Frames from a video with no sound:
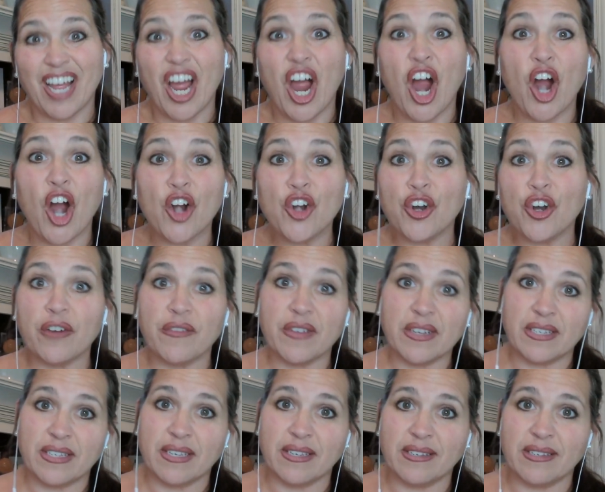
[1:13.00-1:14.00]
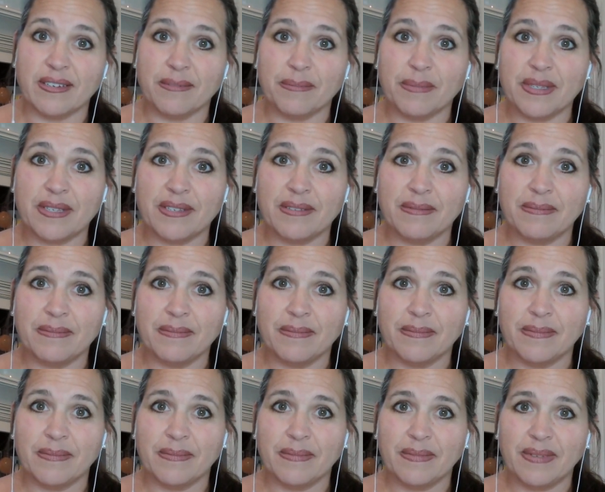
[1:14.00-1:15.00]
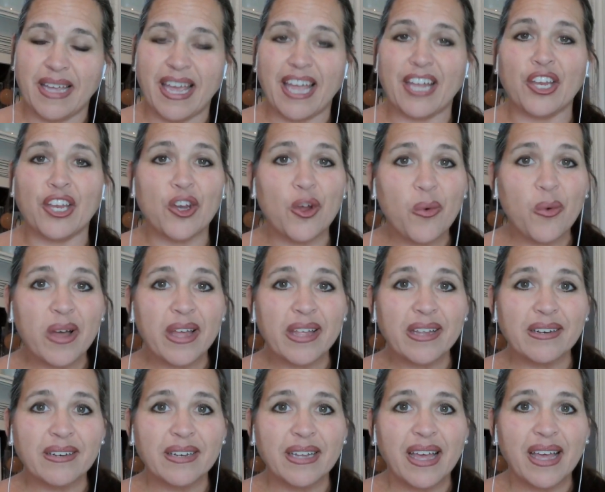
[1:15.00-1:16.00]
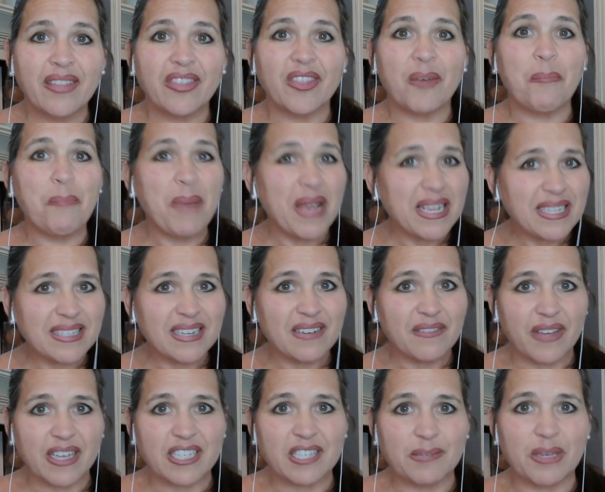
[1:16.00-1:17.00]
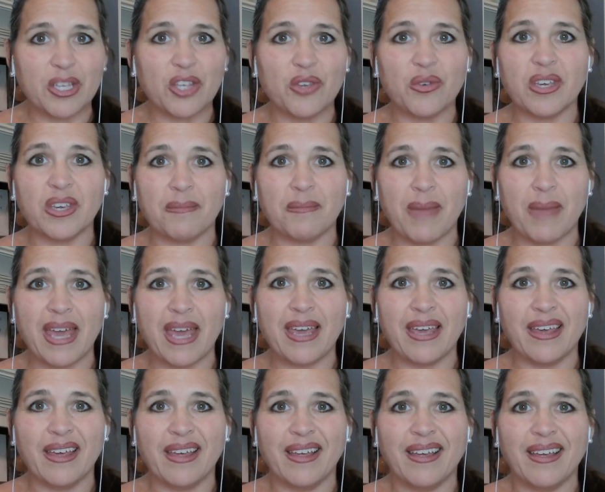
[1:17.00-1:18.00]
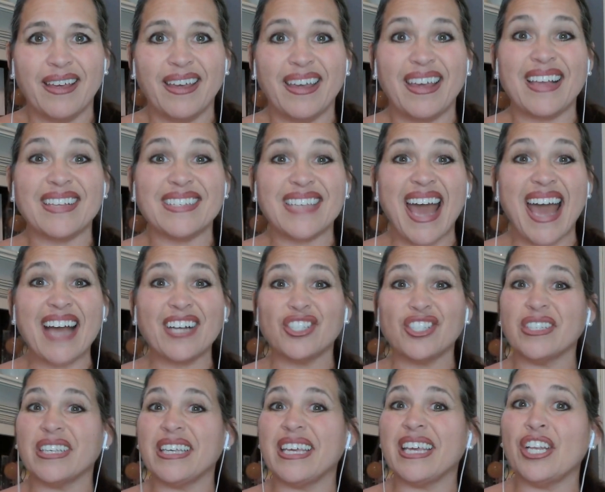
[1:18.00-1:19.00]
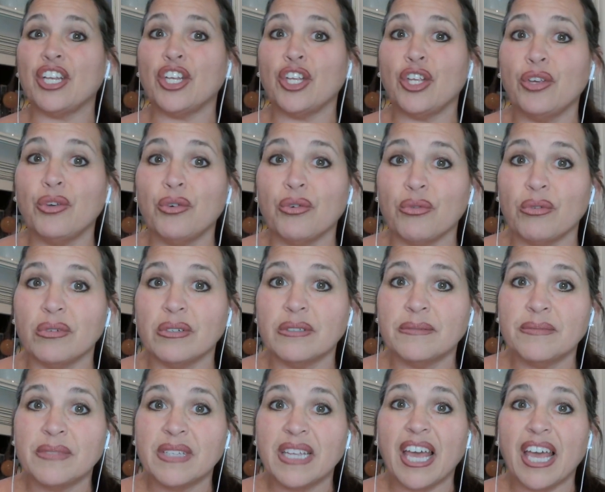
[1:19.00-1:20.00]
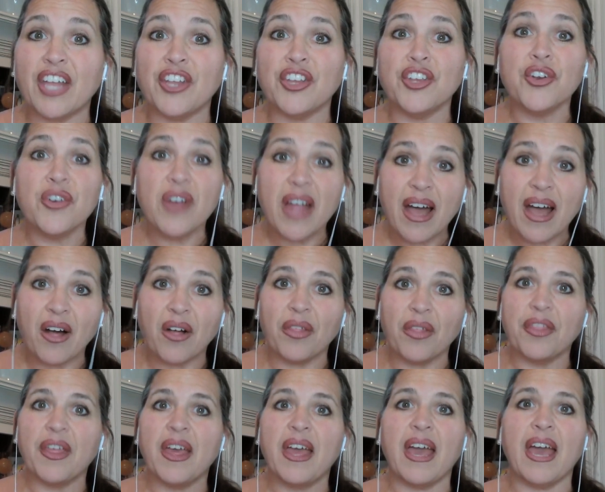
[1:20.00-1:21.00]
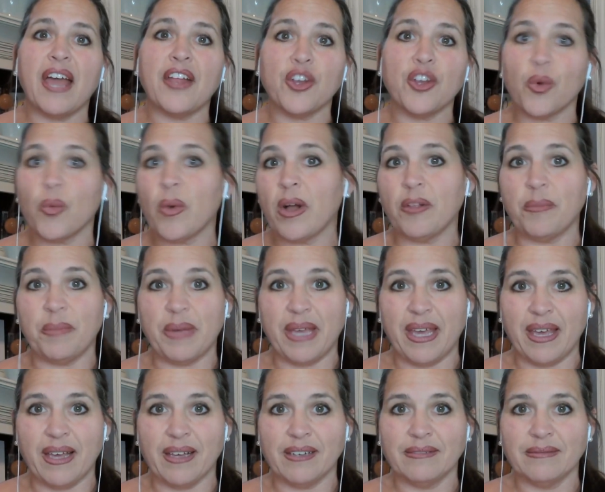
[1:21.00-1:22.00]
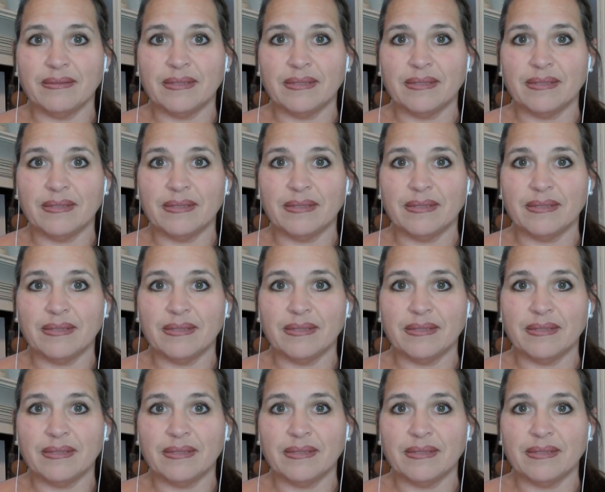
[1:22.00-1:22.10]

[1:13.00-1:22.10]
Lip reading: Our nervous systems. And you know what? The best investment you can make is actually in you and your health and your well-being.